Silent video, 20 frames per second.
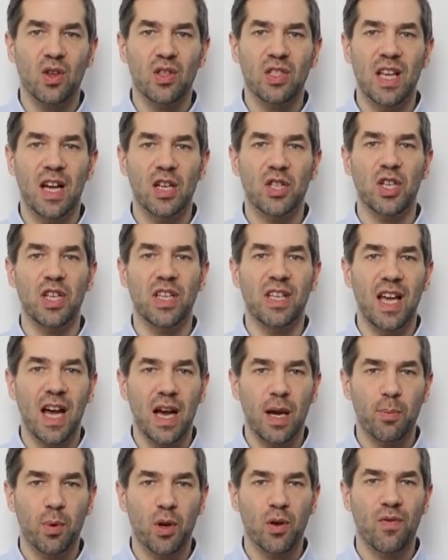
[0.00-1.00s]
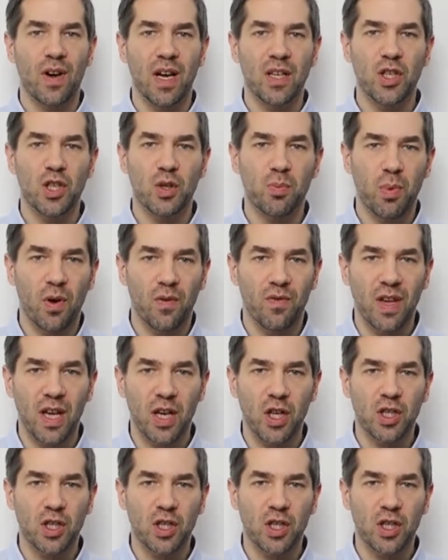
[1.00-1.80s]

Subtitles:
For example, how to direct the